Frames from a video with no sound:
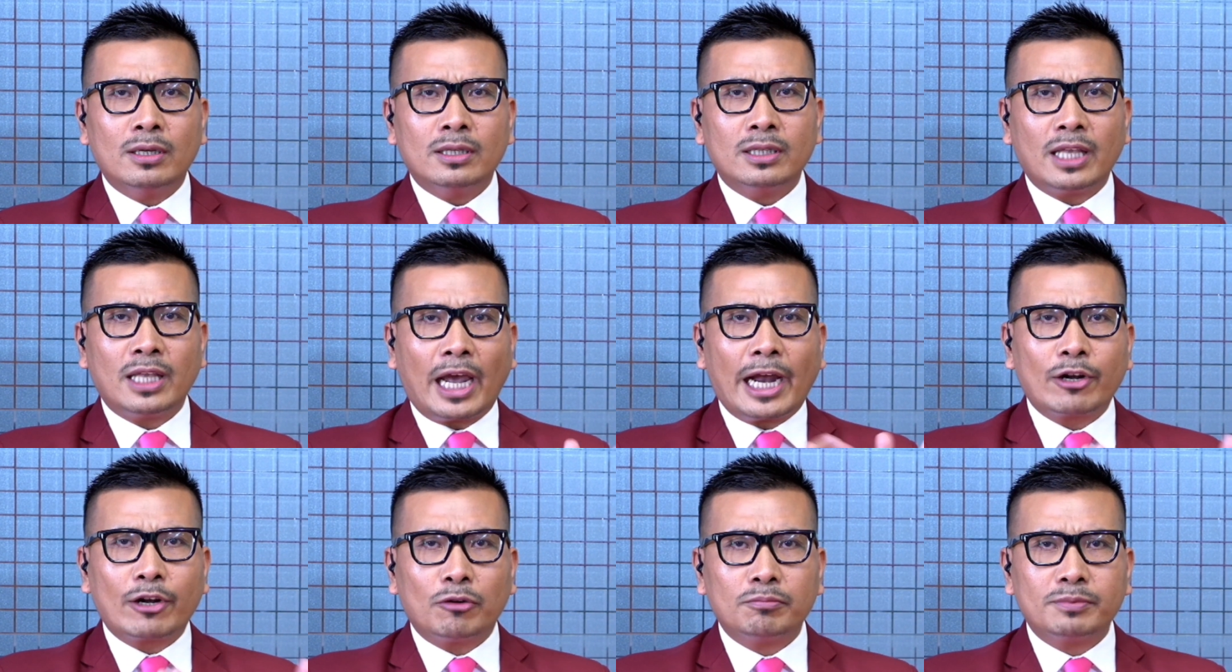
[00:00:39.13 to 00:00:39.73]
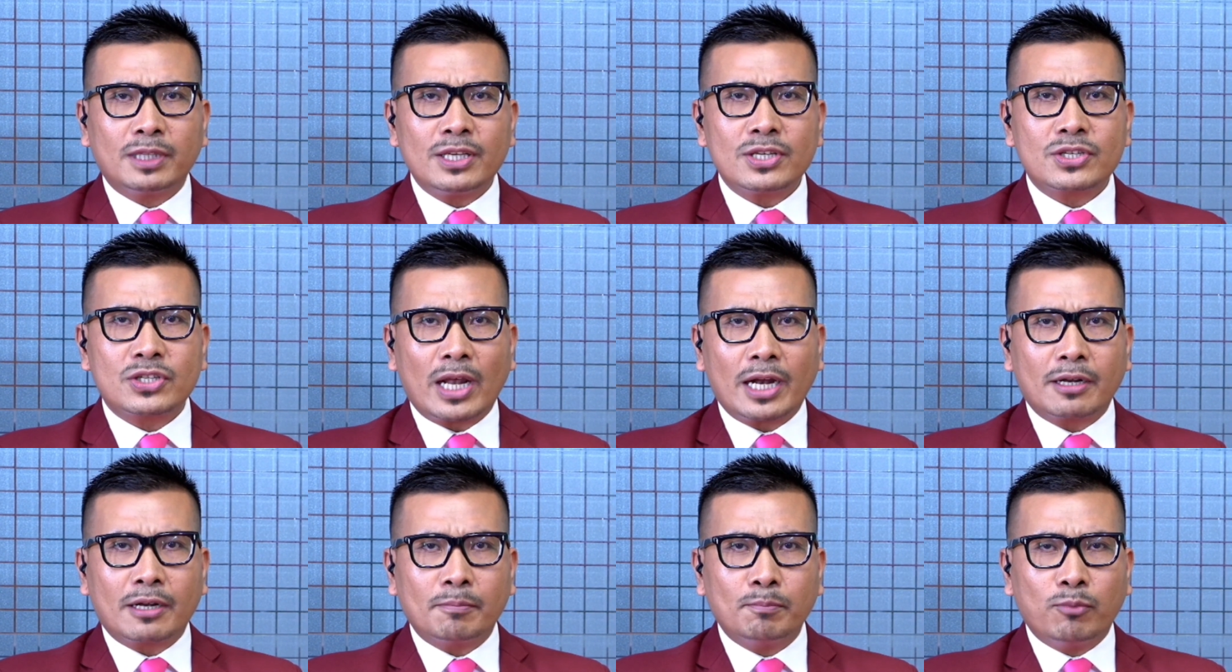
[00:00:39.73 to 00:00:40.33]
the head of the
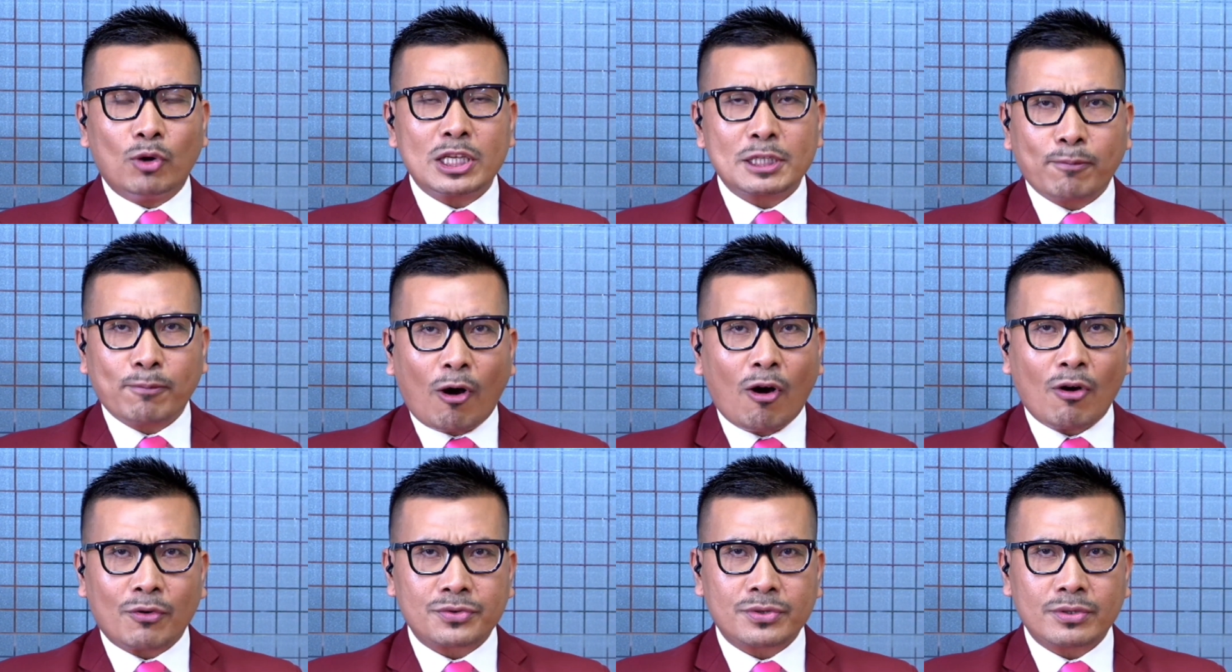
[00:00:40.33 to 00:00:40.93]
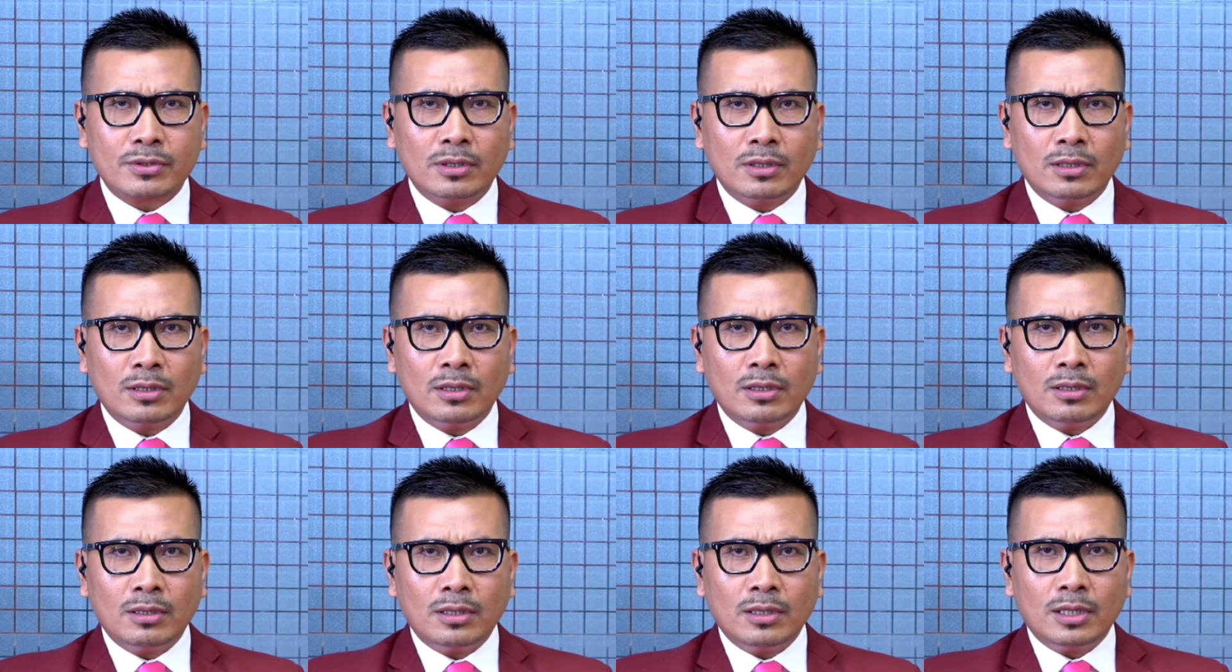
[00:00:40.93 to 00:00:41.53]
state police force.
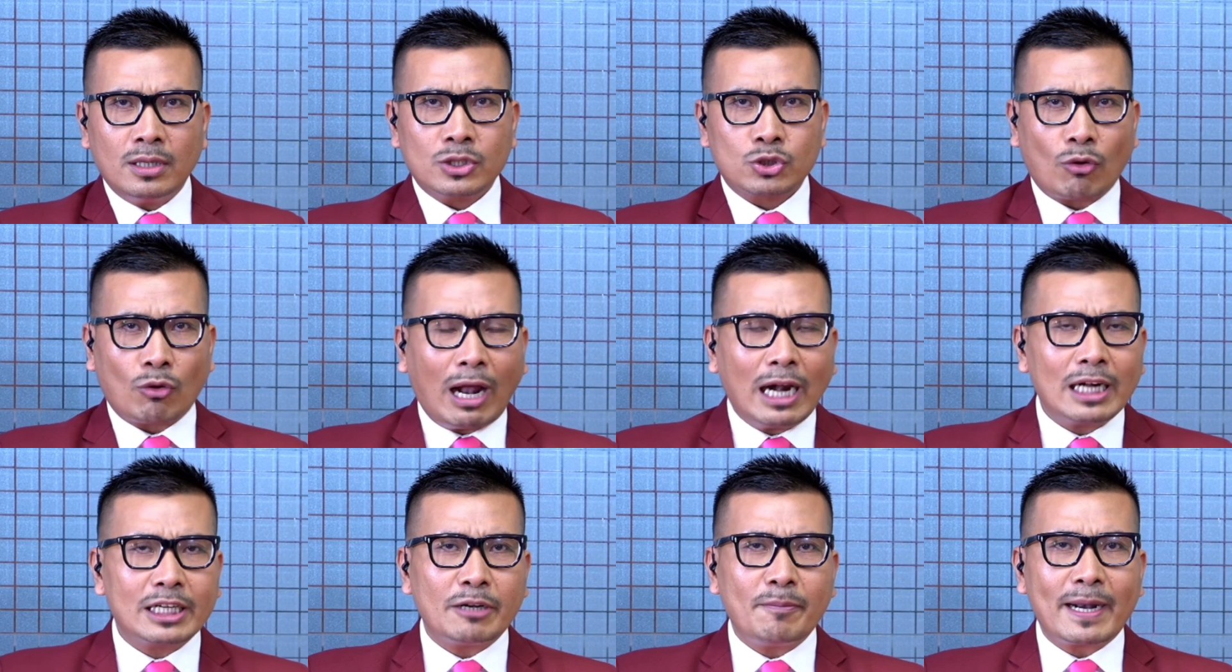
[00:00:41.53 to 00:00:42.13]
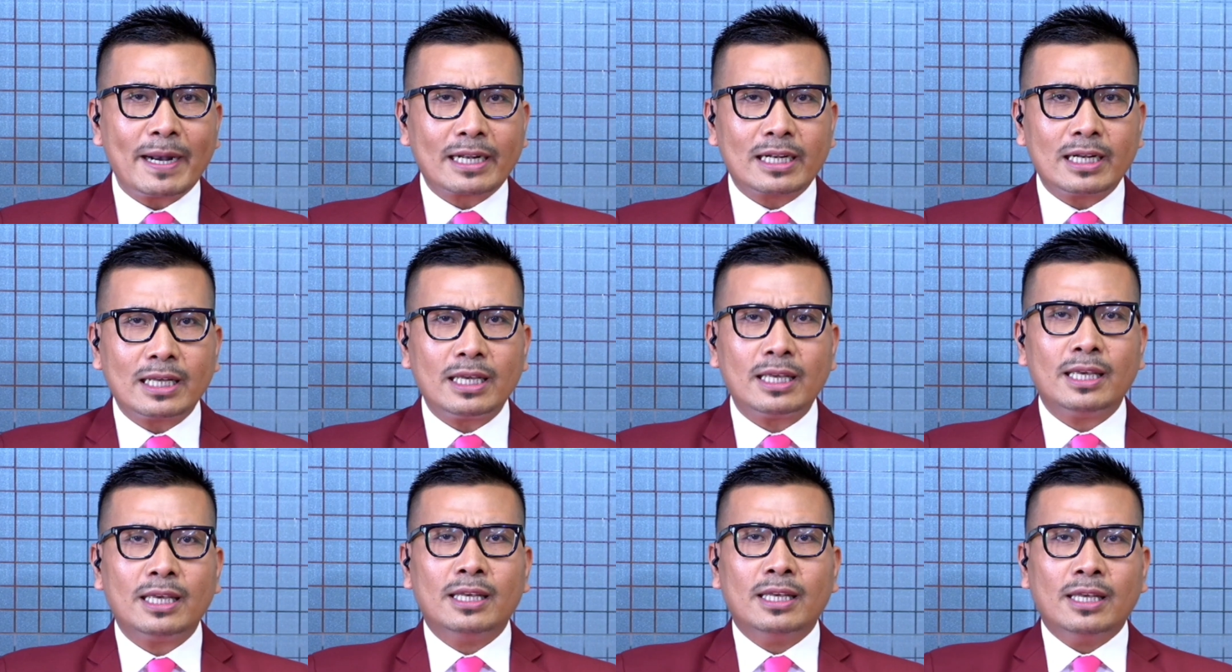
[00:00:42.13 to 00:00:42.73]
So ultimately,